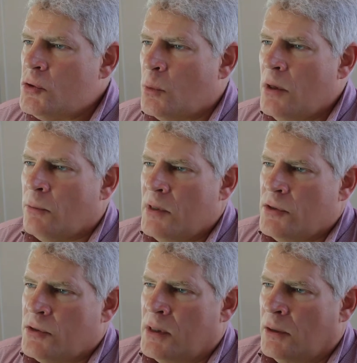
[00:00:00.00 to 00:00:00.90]
So one of the
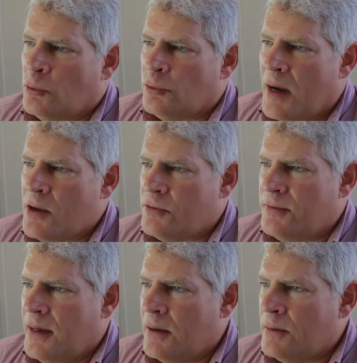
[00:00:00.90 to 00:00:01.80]
reasons clinical trials
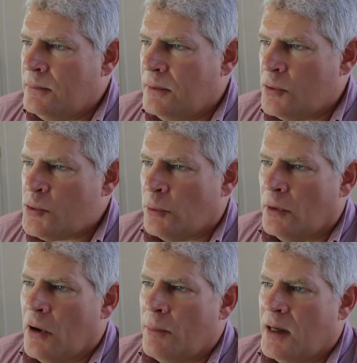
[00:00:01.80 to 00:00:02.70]
fail, and there
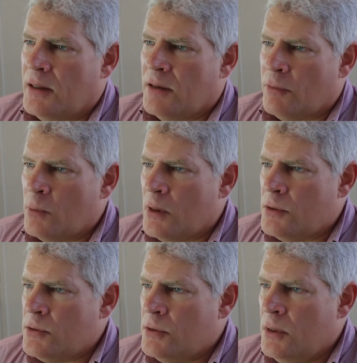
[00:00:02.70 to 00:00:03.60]
certainly are many different
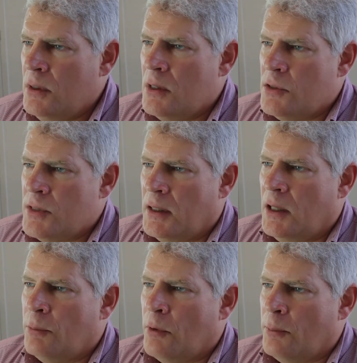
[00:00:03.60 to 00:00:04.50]
ones, is that
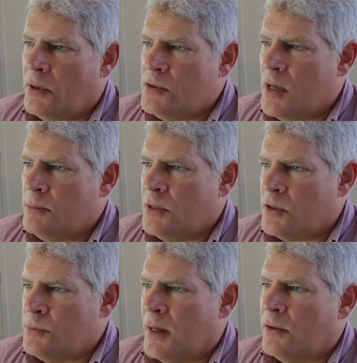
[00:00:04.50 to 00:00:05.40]
inappropriate
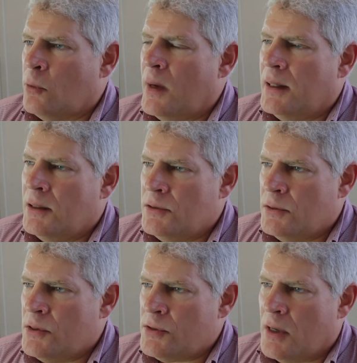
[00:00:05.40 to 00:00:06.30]
subjects make their way
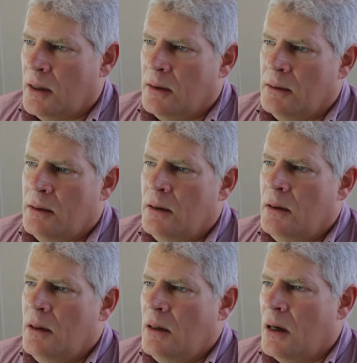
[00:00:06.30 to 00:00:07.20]
into the study.
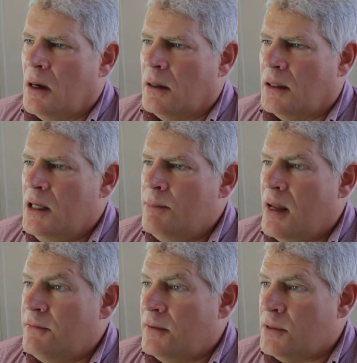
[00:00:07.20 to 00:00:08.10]
Uh, the key
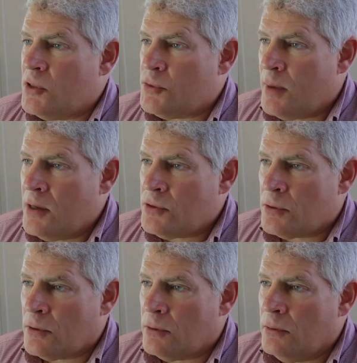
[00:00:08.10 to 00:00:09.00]
benefit to the
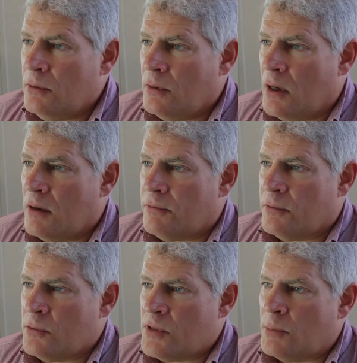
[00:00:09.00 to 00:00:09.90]
sponsor uh,
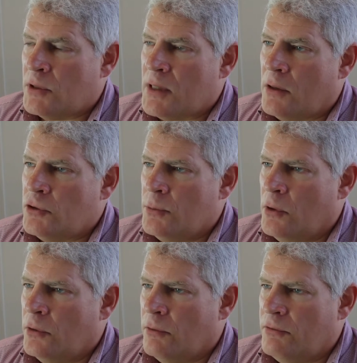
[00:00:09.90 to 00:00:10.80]
for subject
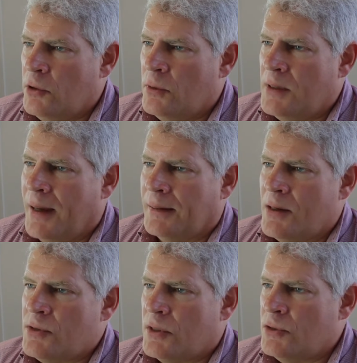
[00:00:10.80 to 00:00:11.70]
eligibility review and
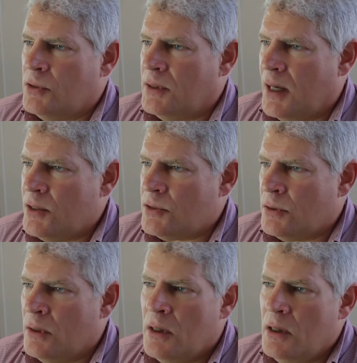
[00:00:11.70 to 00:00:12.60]
diagnostic
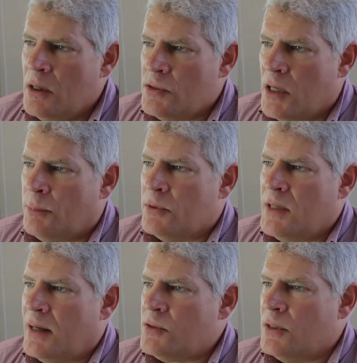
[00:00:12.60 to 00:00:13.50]
adjudication is that it
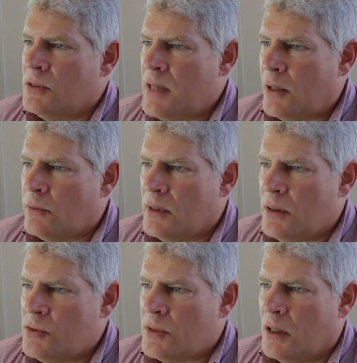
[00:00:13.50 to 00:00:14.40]
protects the integrity
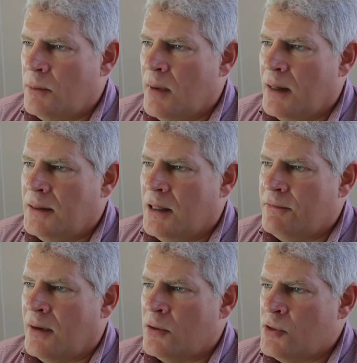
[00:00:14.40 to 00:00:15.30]
of the study by
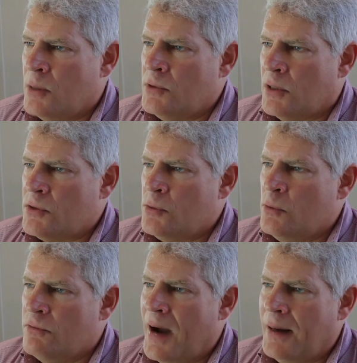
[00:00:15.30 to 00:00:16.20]
identifying subjects
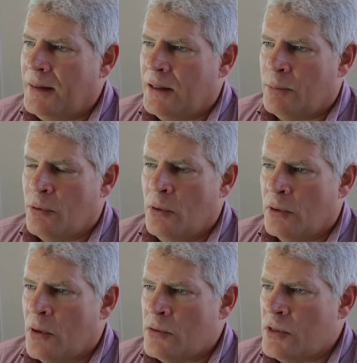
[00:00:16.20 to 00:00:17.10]
who violate the
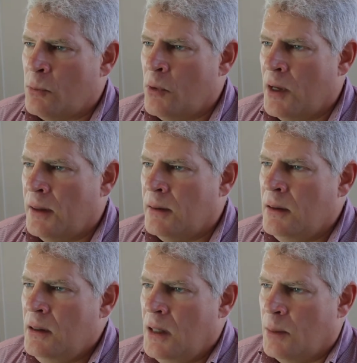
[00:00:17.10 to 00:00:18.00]
protocol in some way
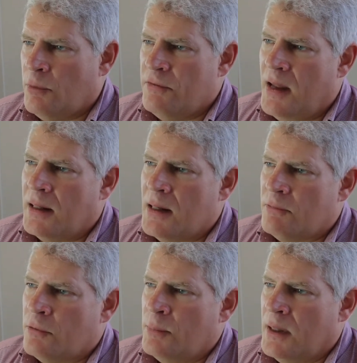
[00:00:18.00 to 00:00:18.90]
and preventing
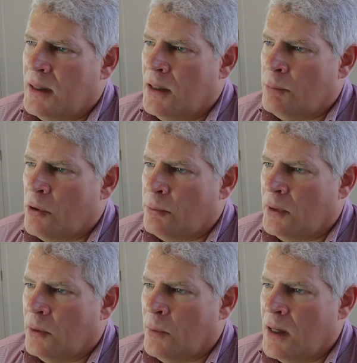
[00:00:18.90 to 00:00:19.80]
them from being
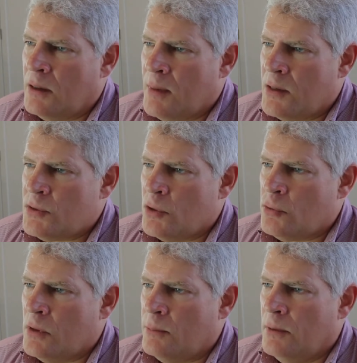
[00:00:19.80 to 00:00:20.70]
inappropriately randomized to
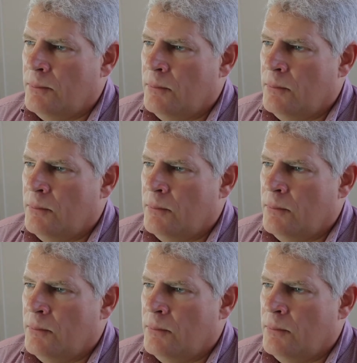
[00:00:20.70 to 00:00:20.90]
treatment.